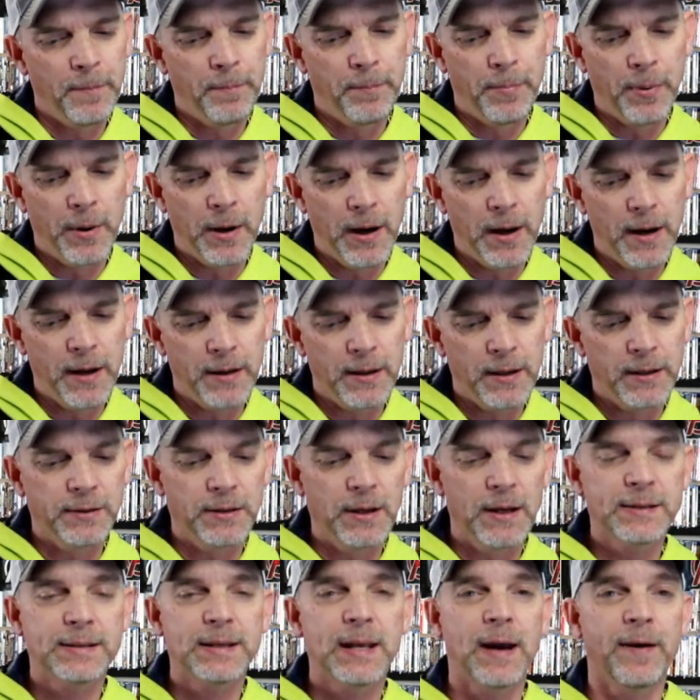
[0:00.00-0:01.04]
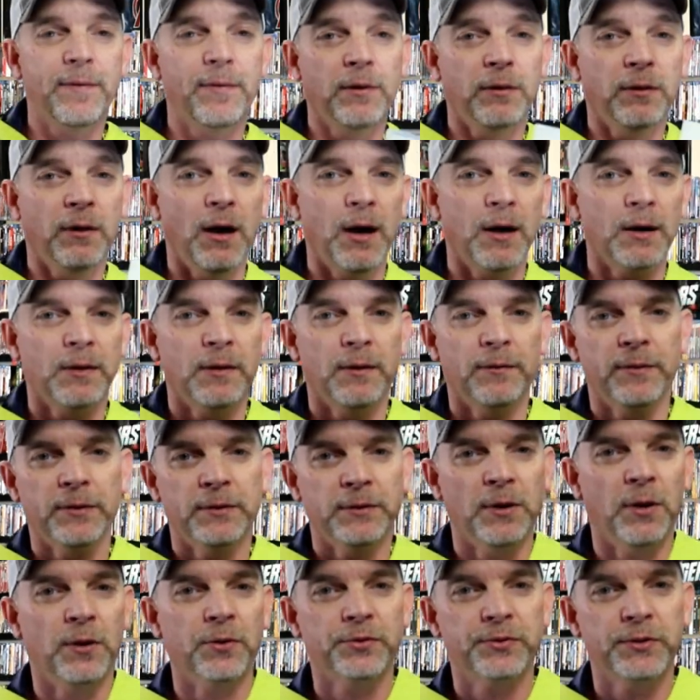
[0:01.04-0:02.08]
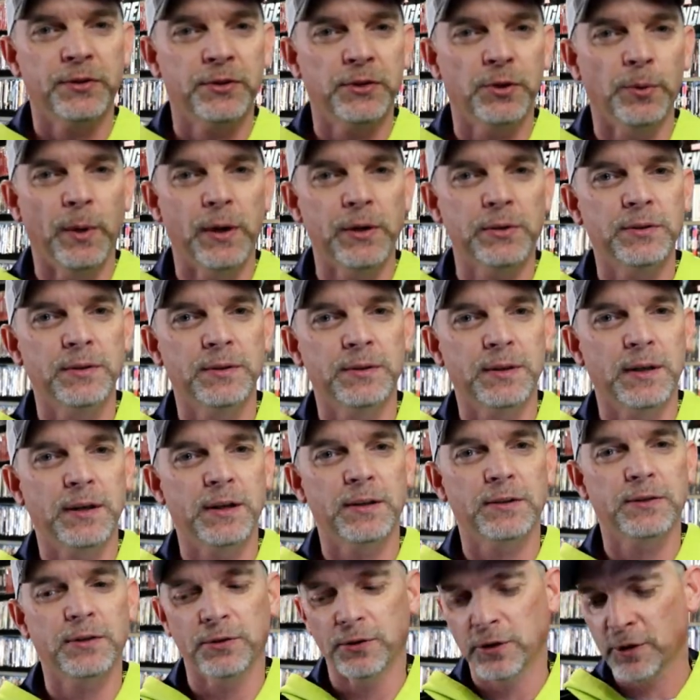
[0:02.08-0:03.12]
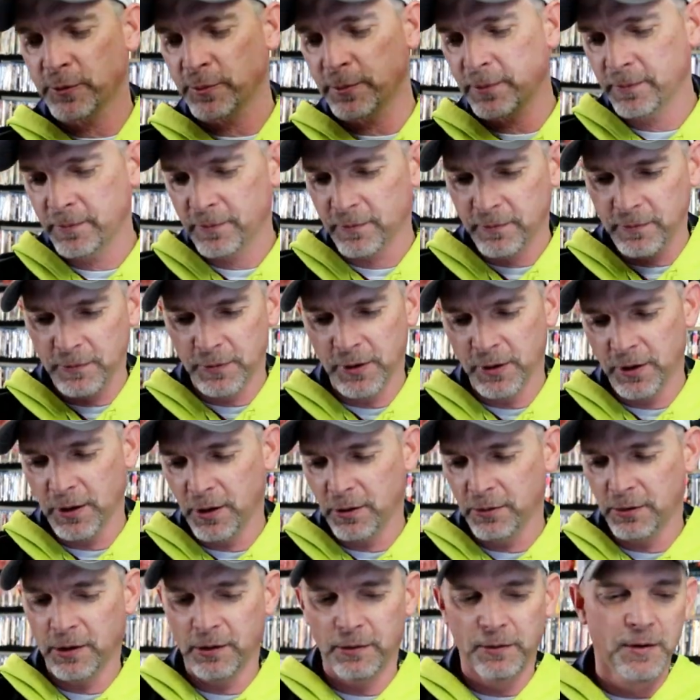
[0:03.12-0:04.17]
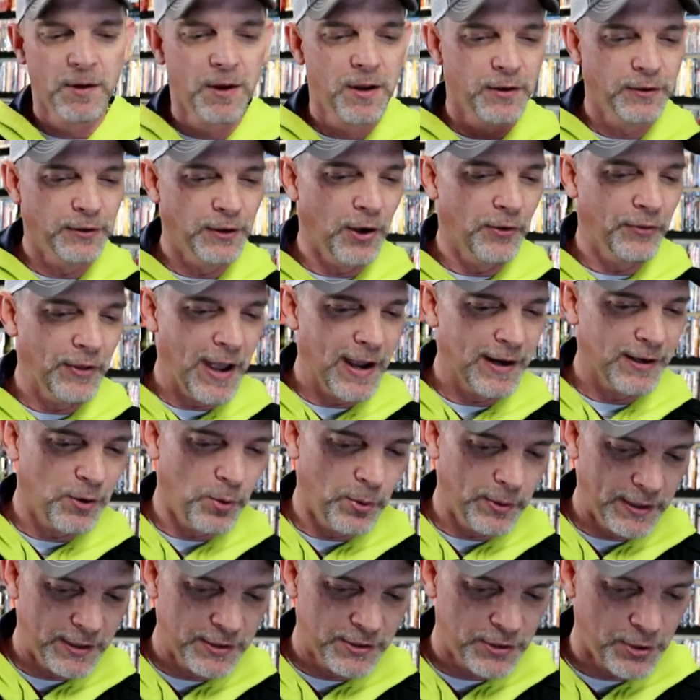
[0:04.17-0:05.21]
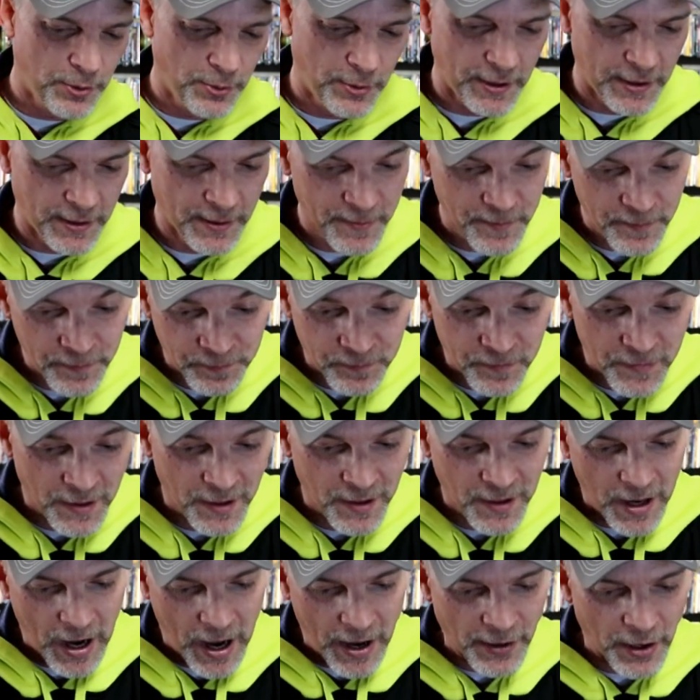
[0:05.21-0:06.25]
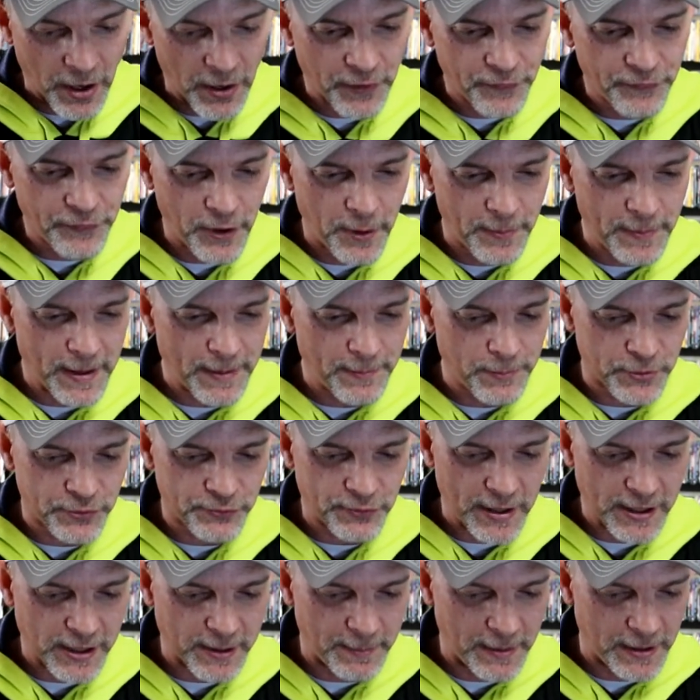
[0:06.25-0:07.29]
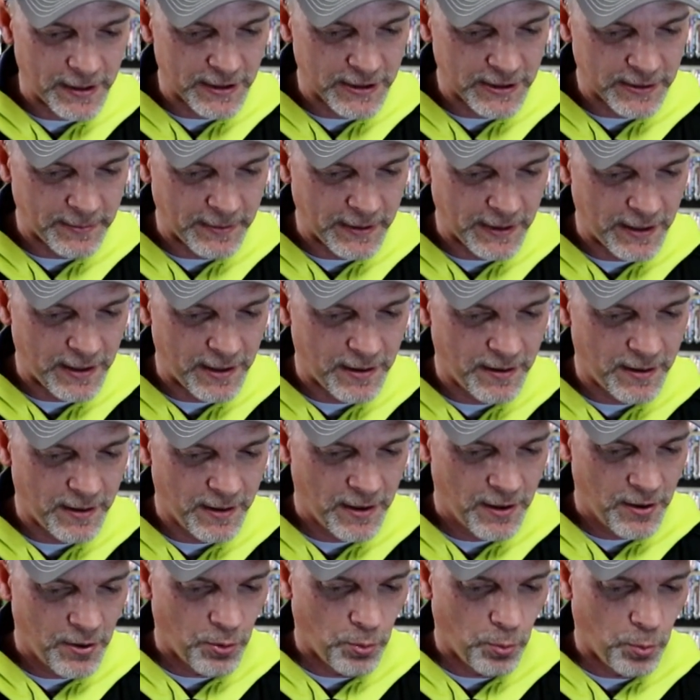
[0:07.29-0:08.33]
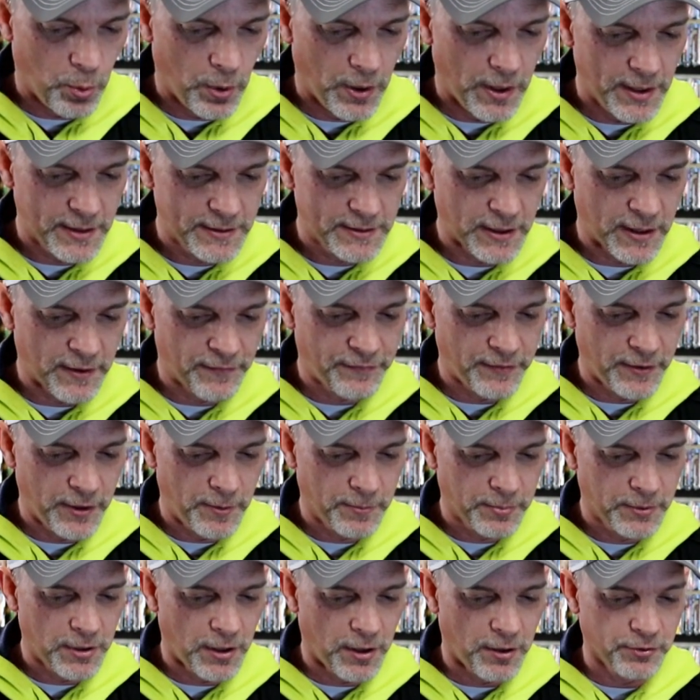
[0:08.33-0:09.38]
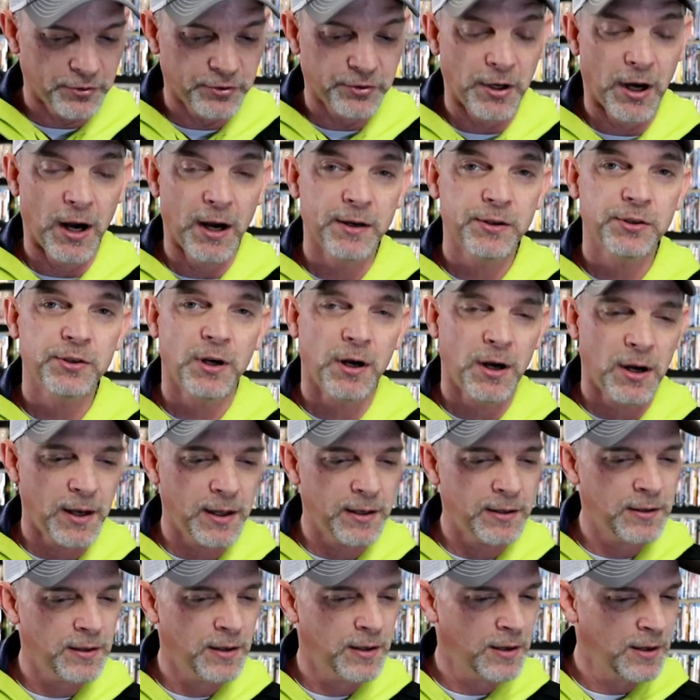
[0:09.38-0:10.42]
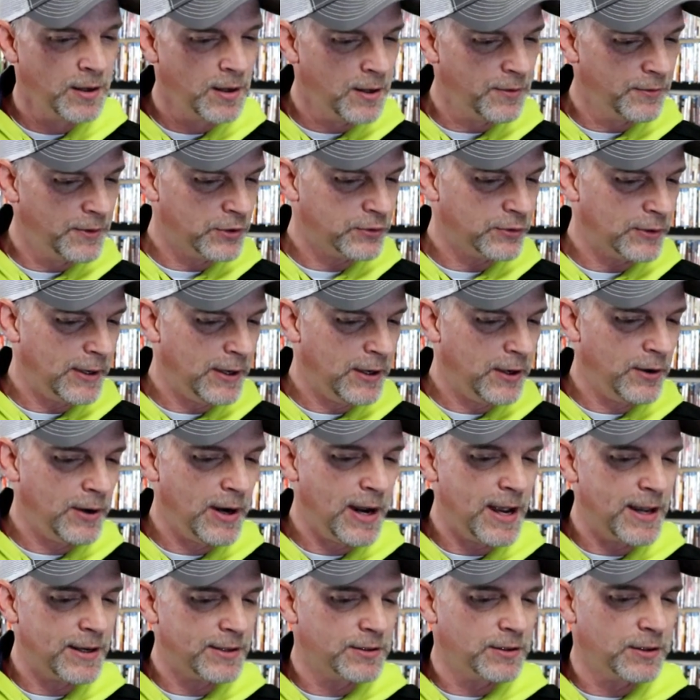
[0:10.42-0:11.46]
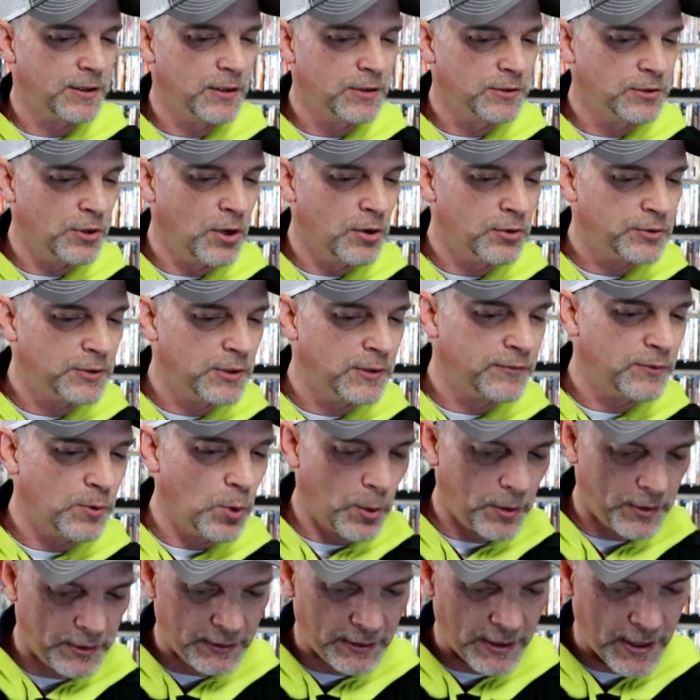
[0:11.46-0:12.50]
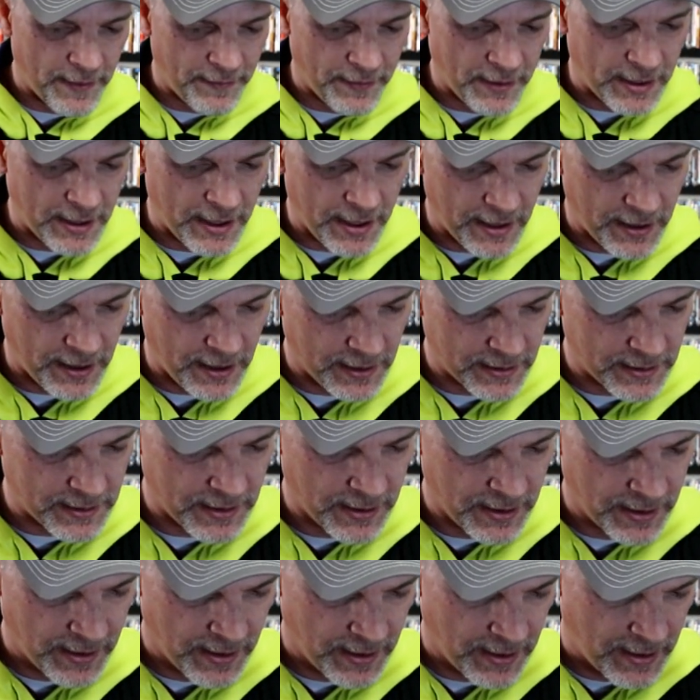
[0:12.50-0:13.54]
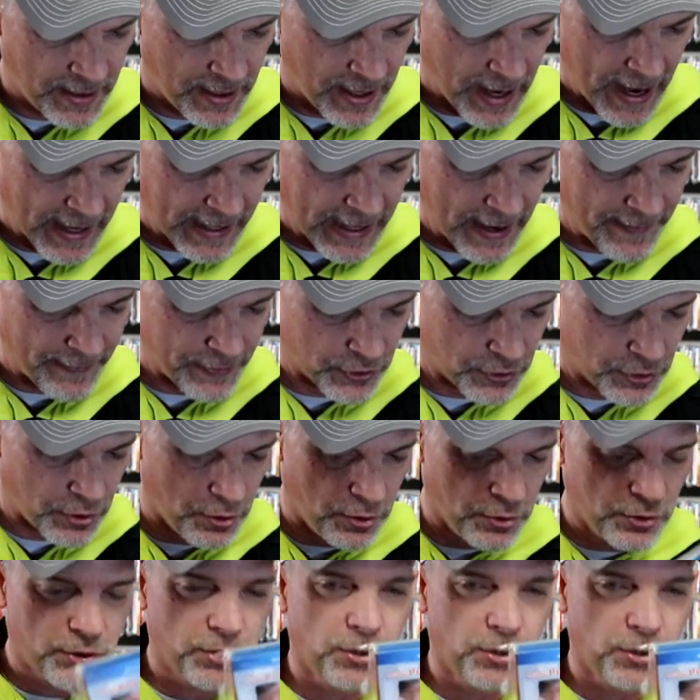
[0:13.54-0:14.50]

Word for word: but it does have a lot of adult situations in it, so just, you know, know that going into it. Another film that was recommended to me was a film called Don John. This right here has Joseph Gordon-Levitt in it. I gave it two